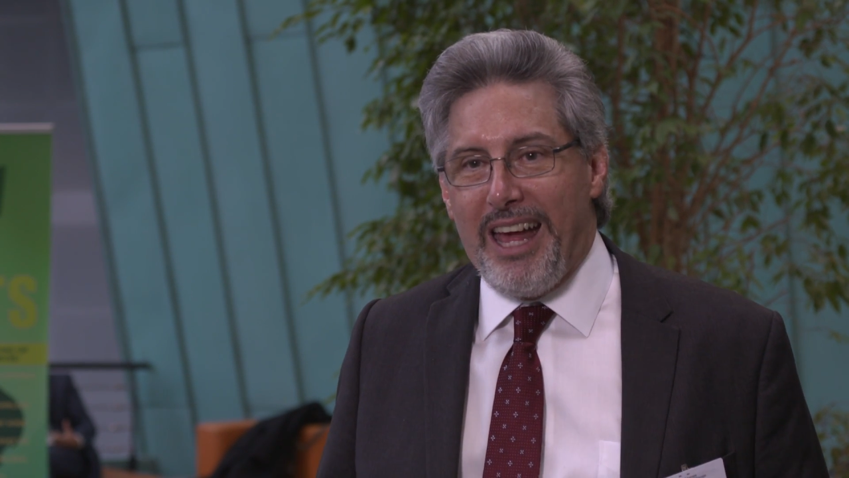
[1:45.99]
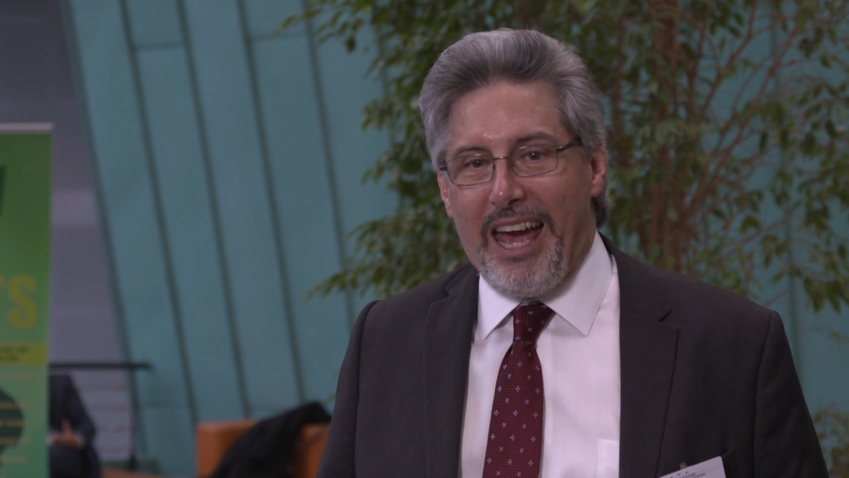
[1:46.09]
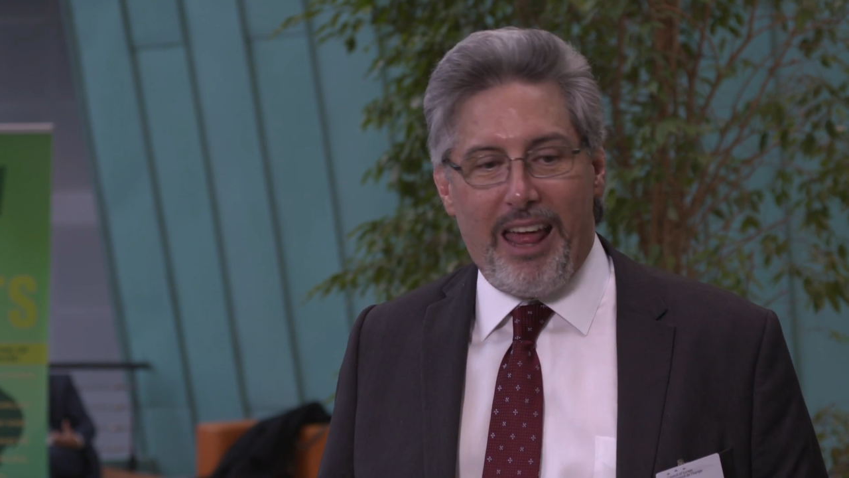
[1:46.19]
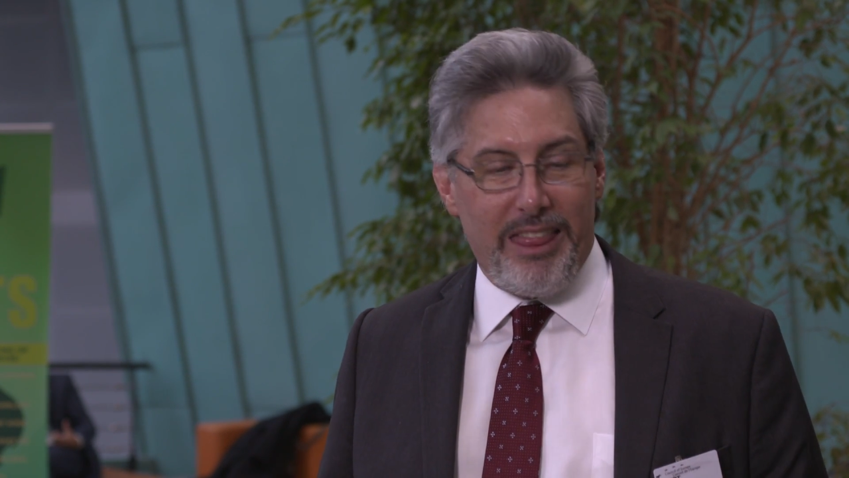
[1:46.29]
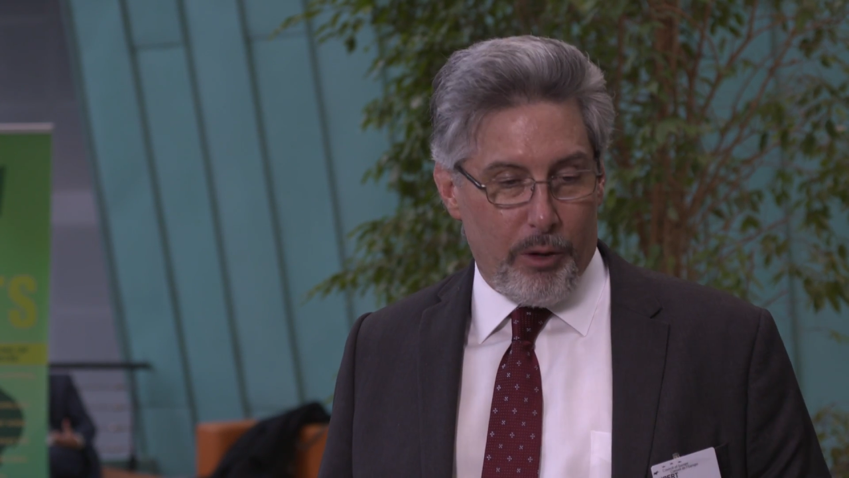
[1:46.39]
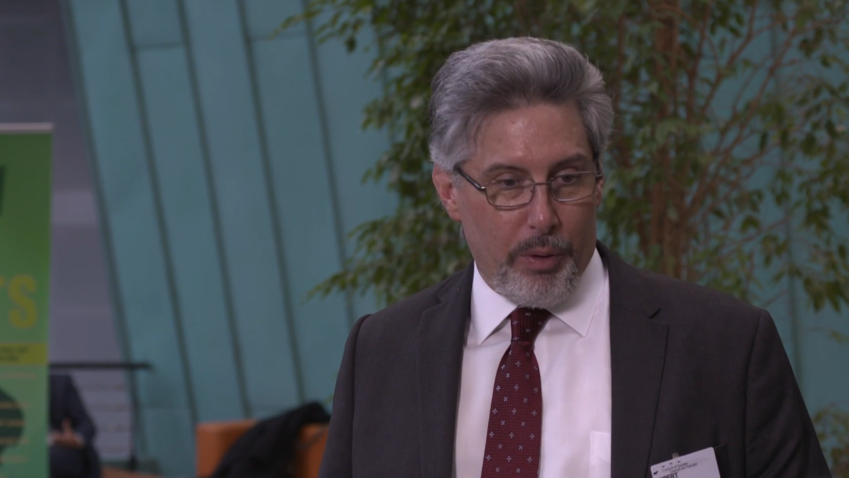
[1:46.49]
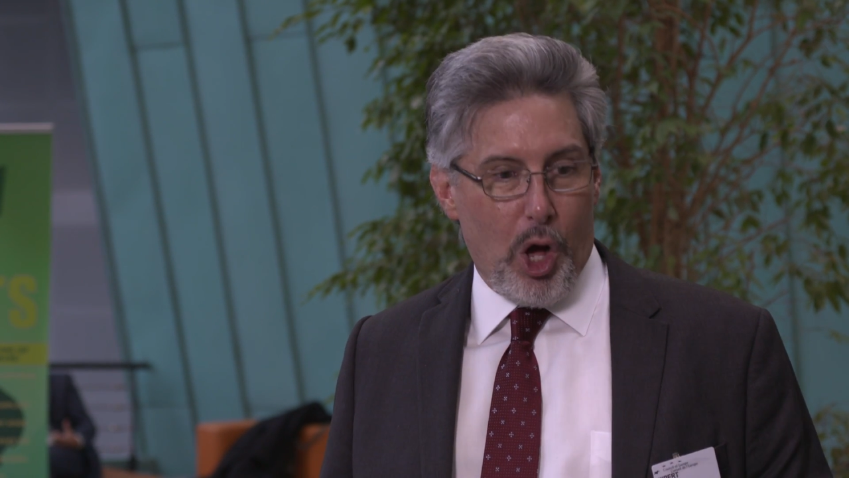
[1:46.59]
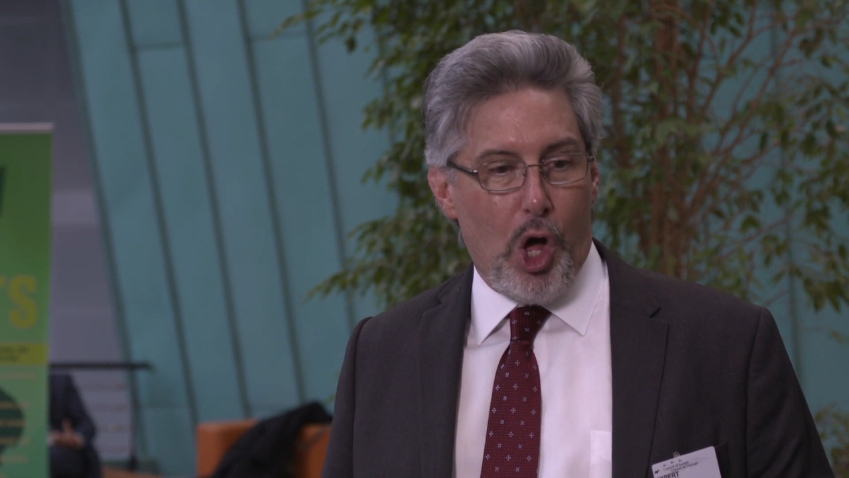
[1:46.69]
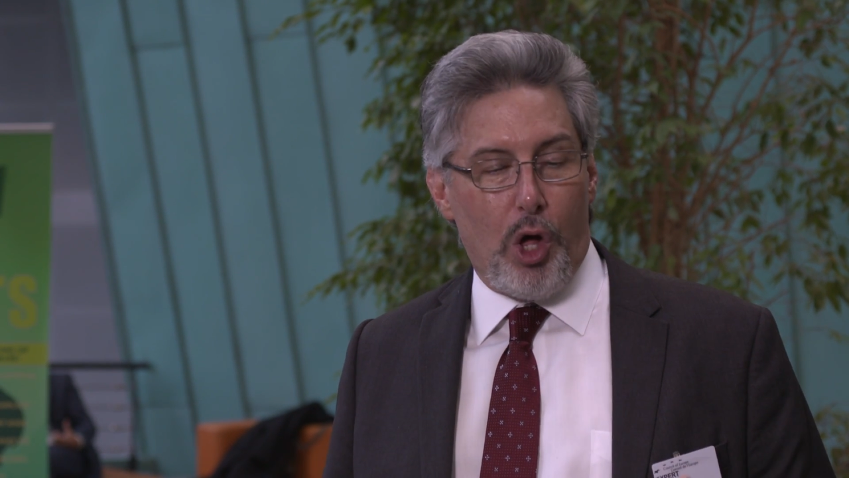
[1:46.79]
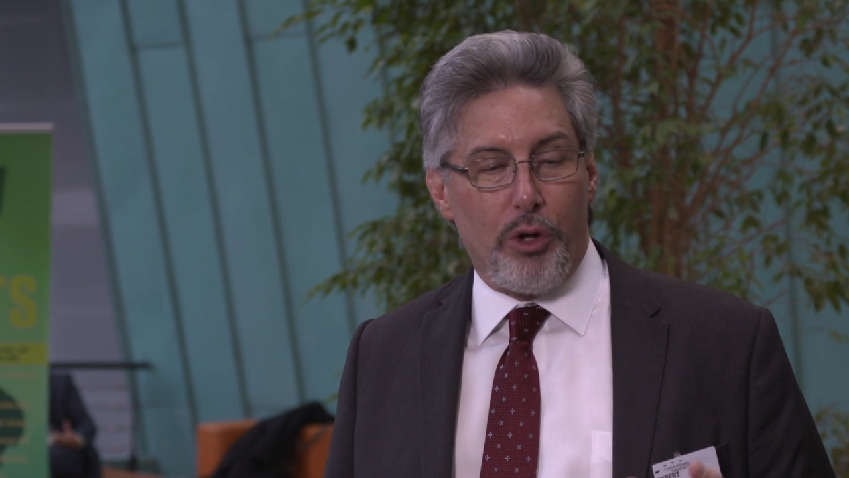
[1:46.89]
and I think we
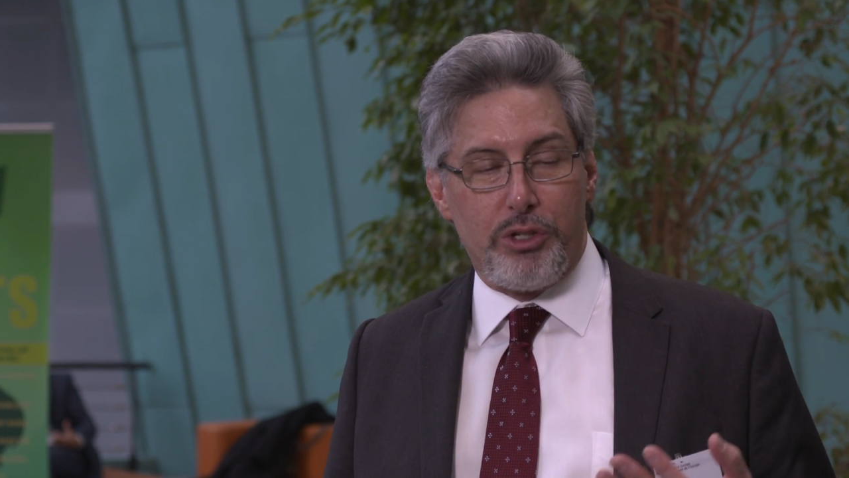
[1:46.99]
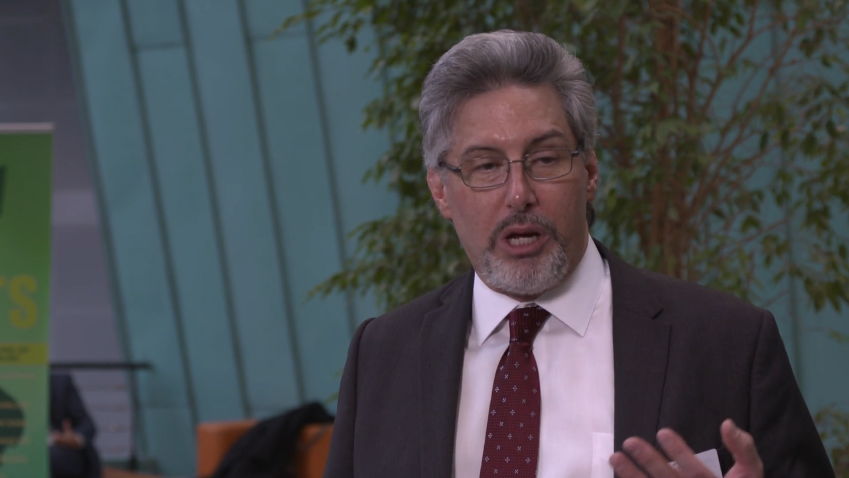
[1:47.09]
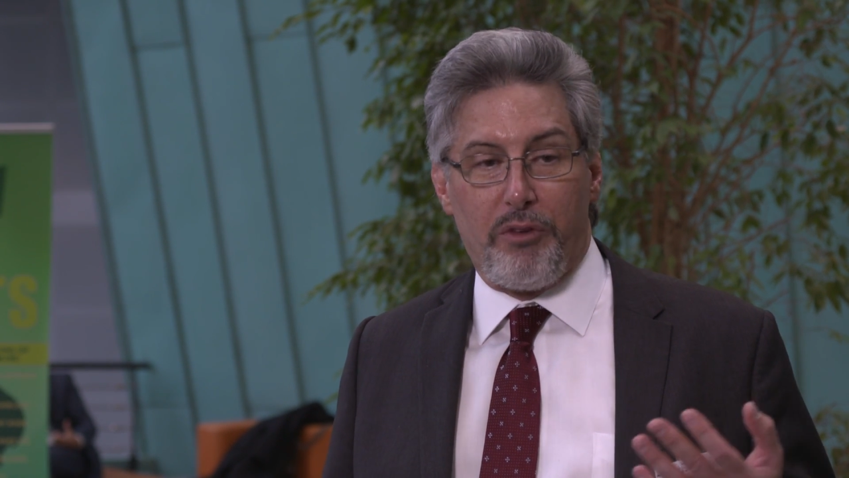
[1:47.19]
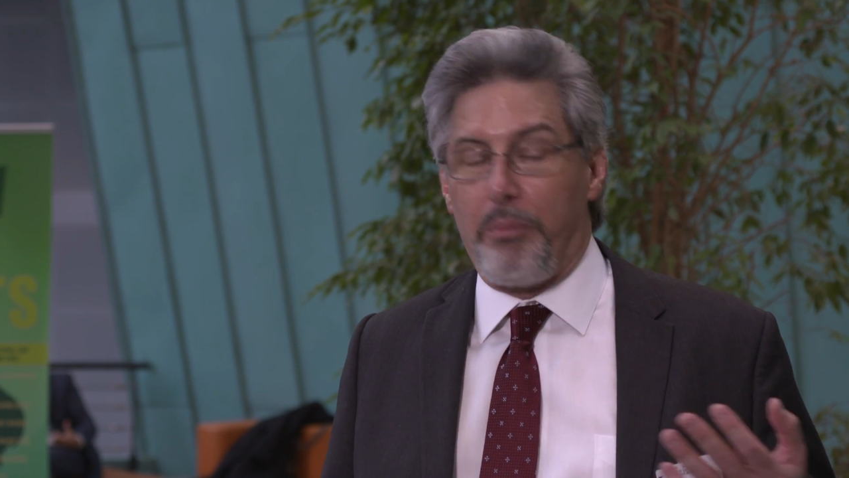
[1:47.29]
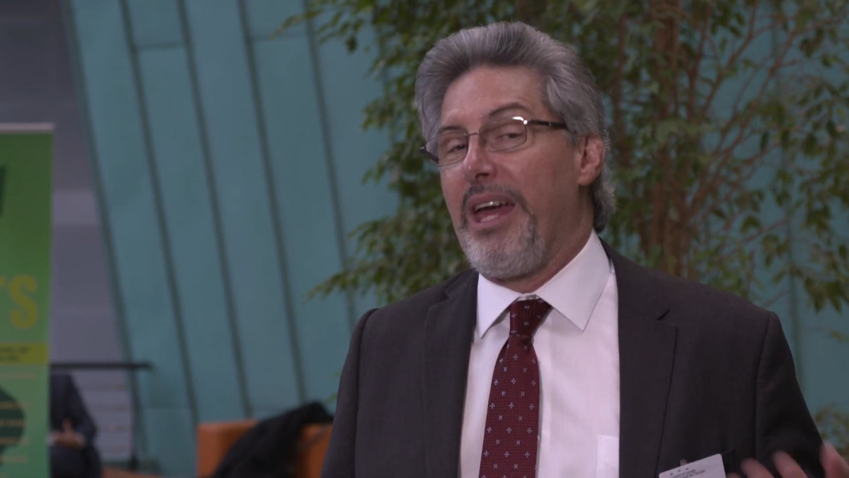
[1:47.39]
all suffer